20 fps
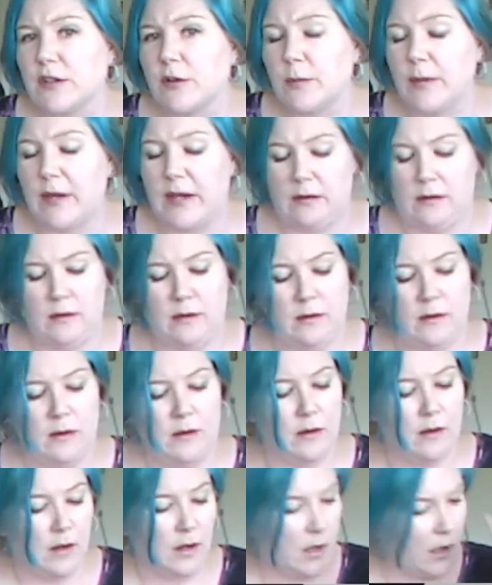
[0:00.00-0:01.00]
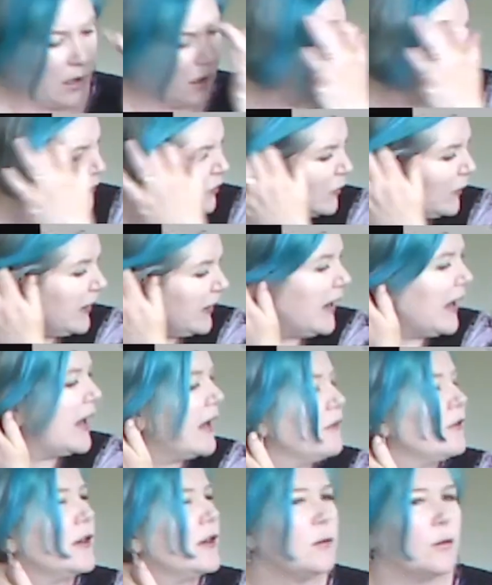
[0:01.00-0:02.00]
bit. Do I
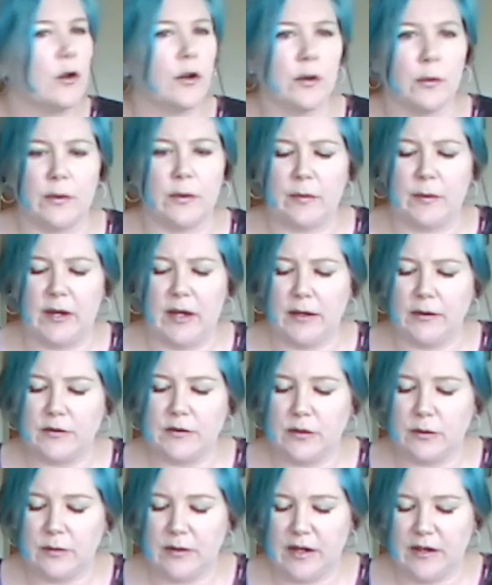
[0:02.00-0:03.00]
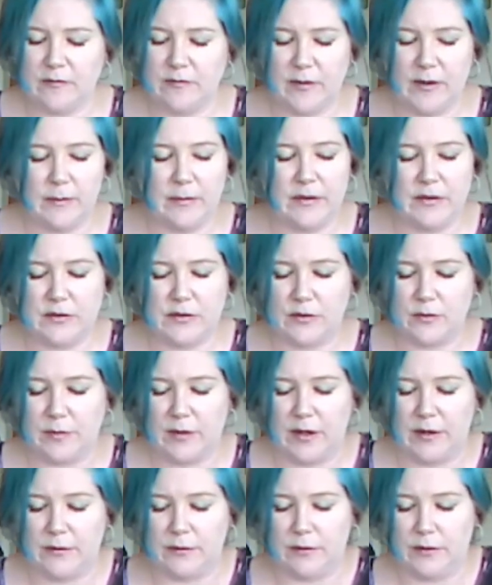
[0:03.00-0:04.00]
have any water with me? I don't have my Mr.
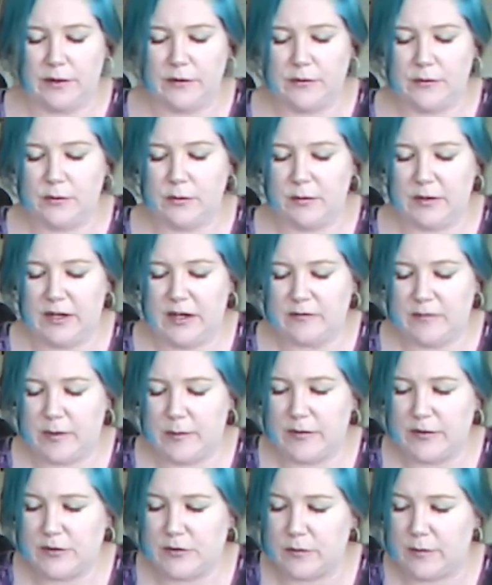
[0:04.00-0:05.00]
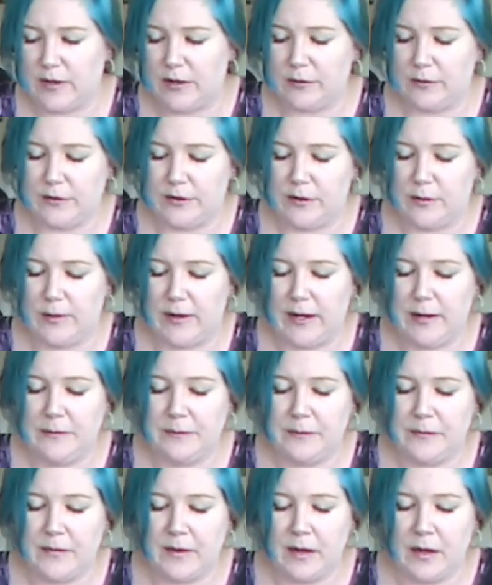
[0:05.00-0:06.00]
bottle. I normally have my Mr. bottle nearby.
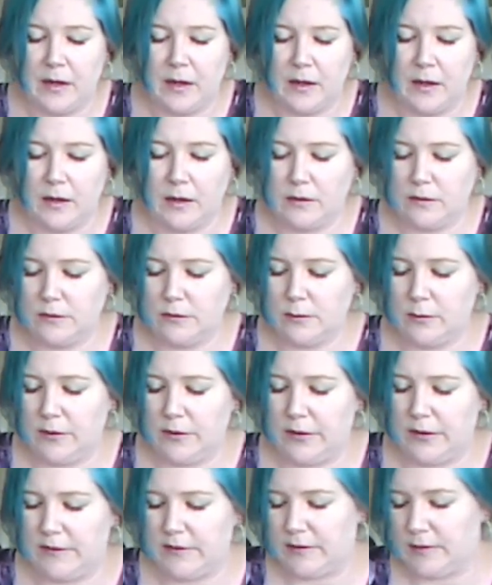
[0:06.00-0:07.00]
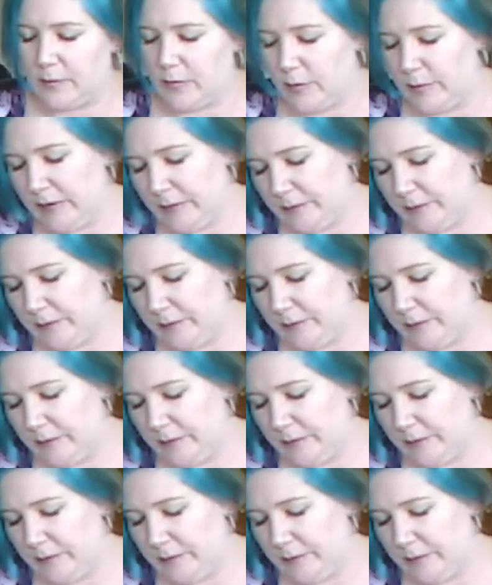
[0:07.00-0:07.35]
I don't know where it is at the moment.